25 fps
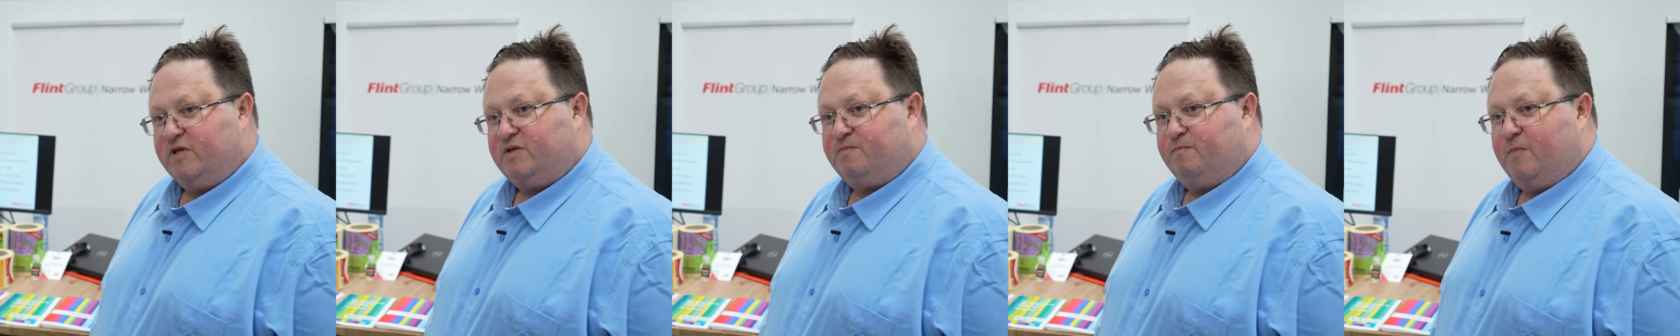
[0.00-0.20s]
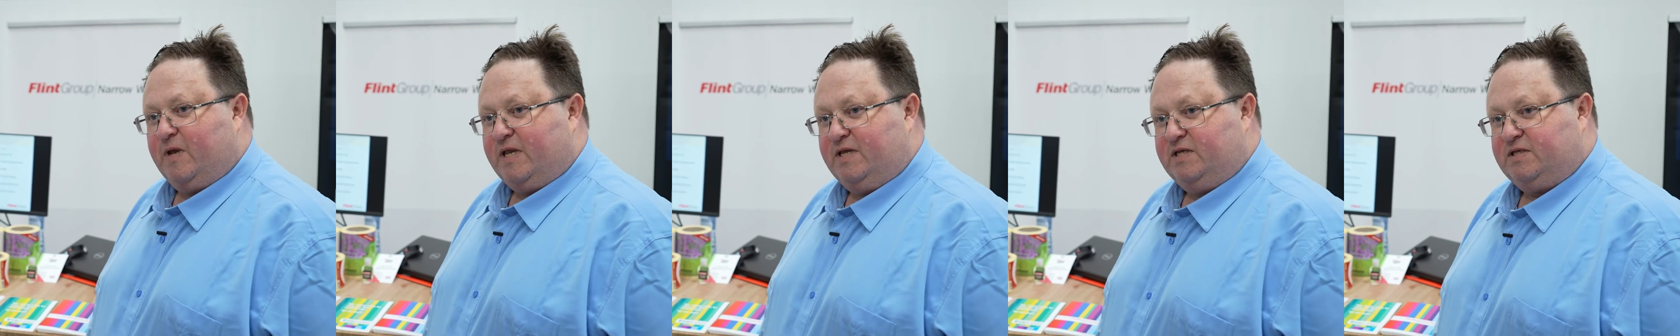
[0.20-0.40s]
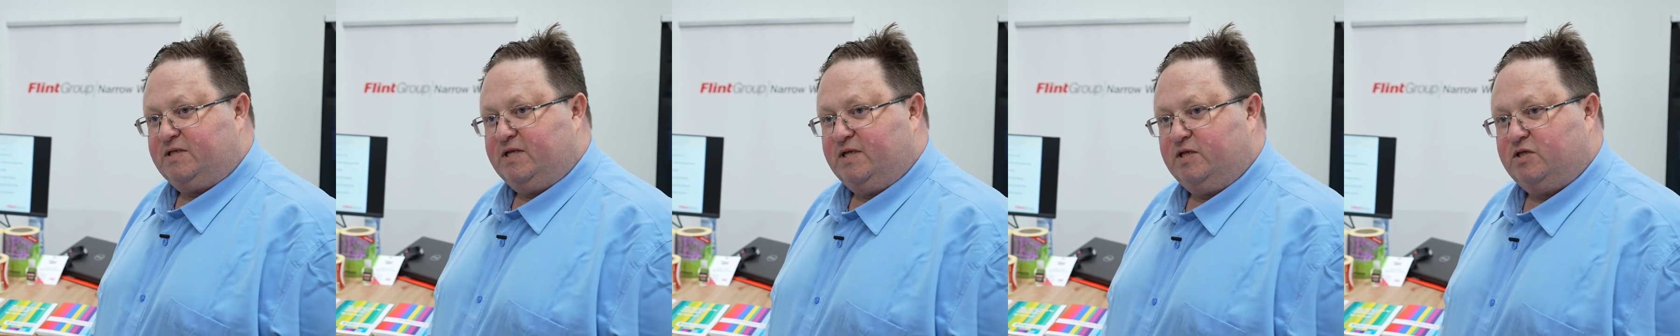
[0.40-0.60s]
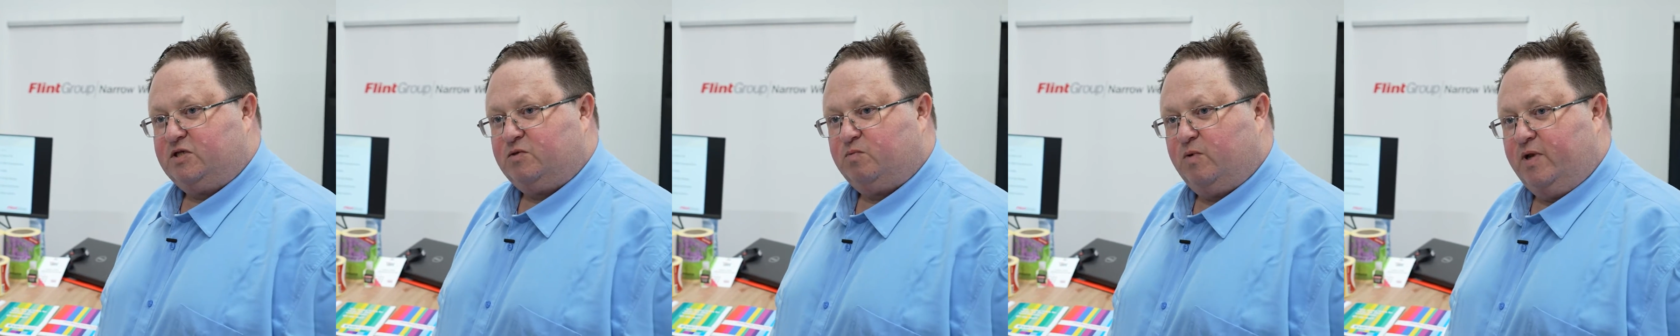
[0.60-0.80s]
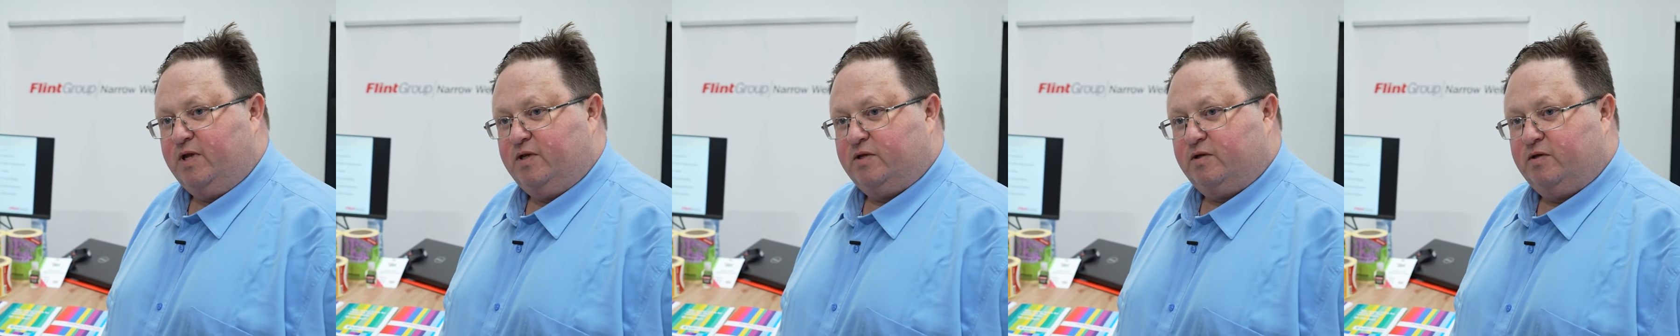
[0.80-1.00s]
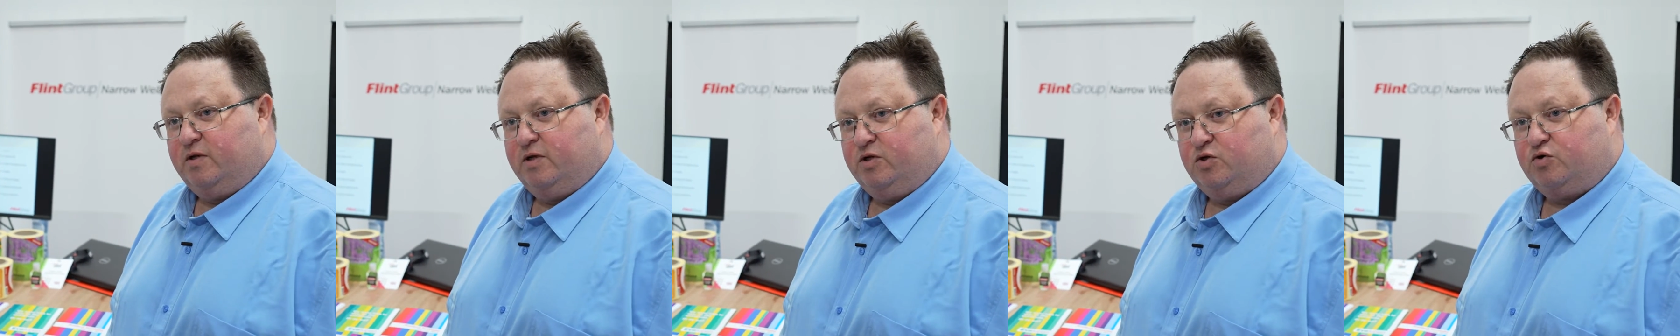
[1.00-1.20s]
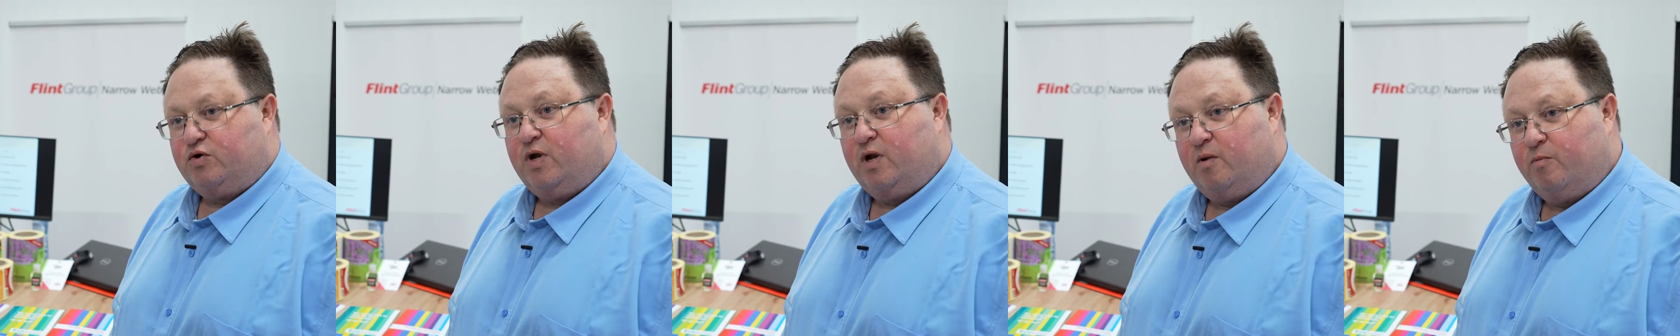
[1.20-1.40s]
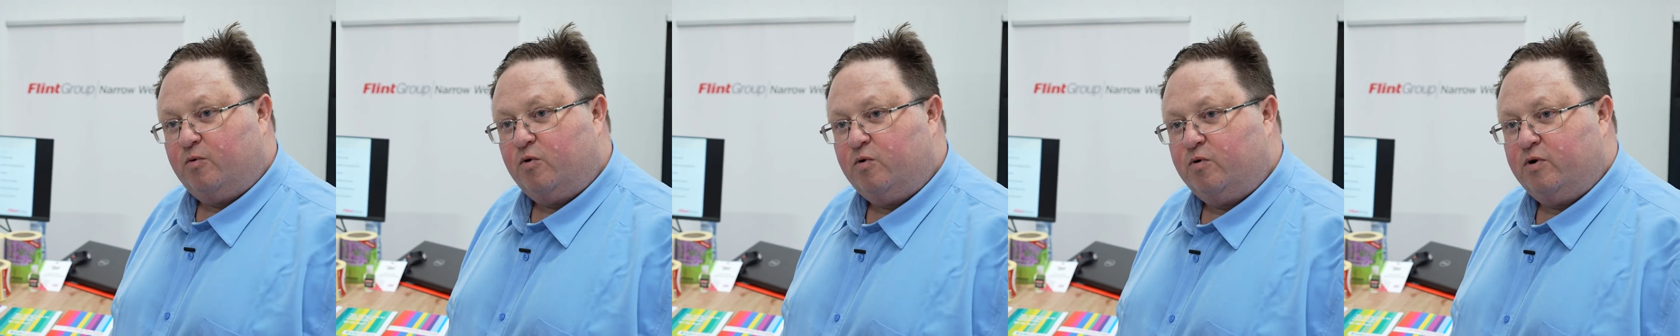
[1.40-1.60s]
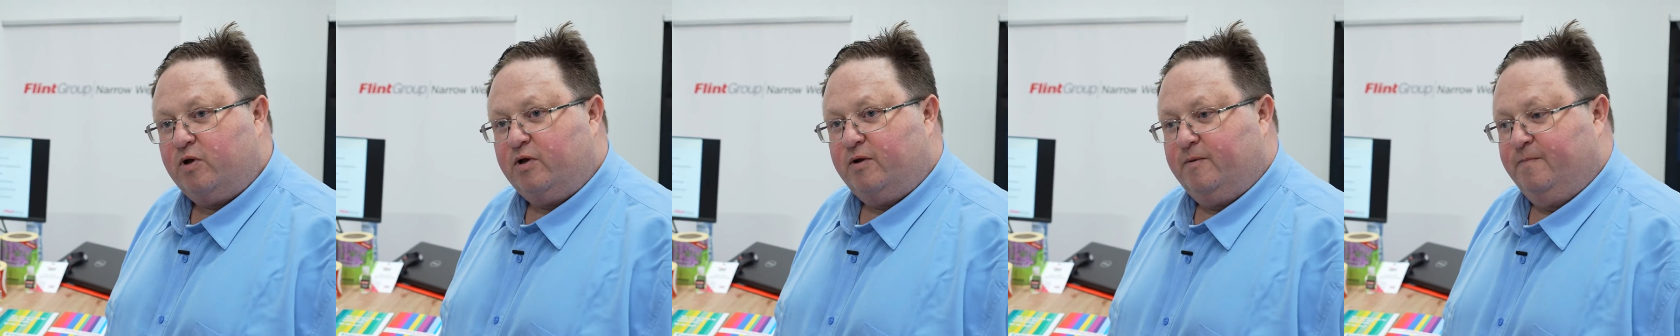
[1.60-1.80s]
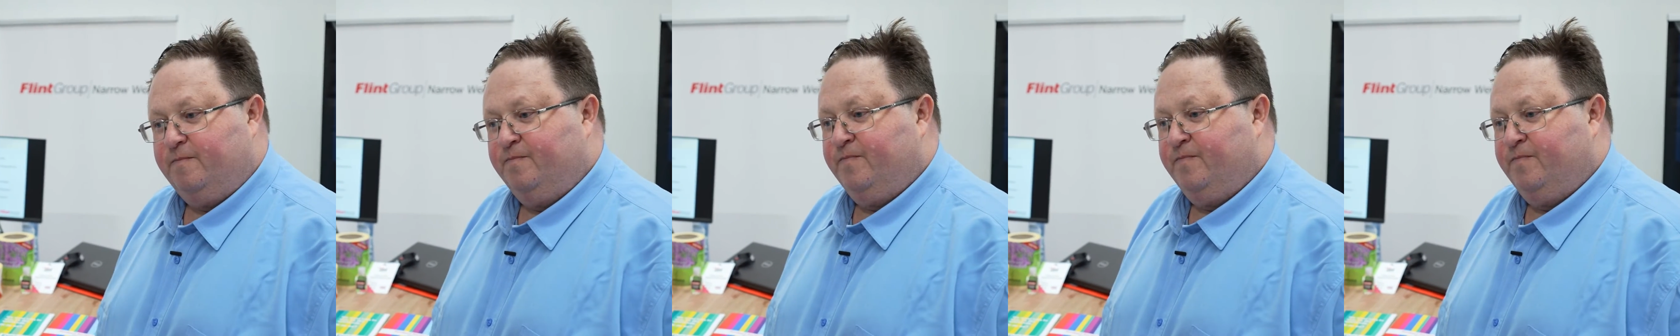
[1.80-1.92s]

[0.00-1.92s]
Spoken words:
is based in Sweden, in Trelleborg.